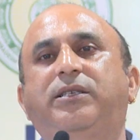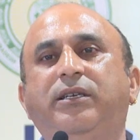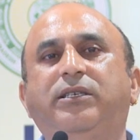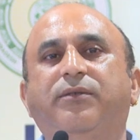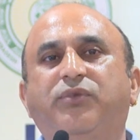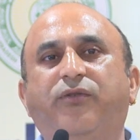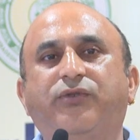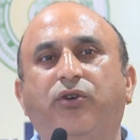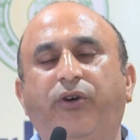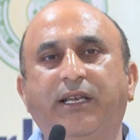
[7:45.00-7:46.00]
in terms of
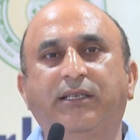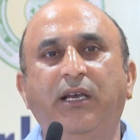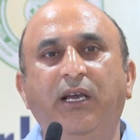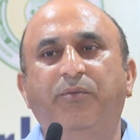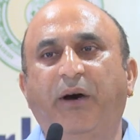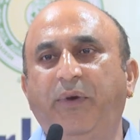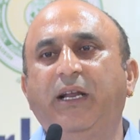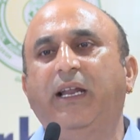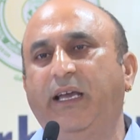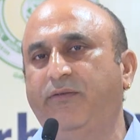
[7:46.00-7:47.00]
storage, public
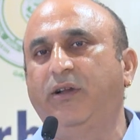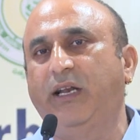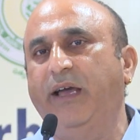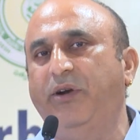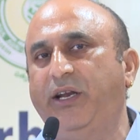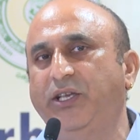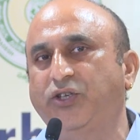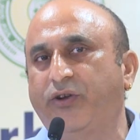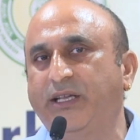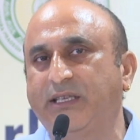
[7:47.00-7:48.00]
liability
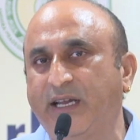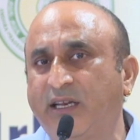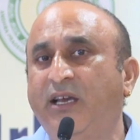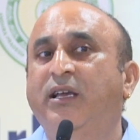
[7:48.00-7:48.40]
insurance act,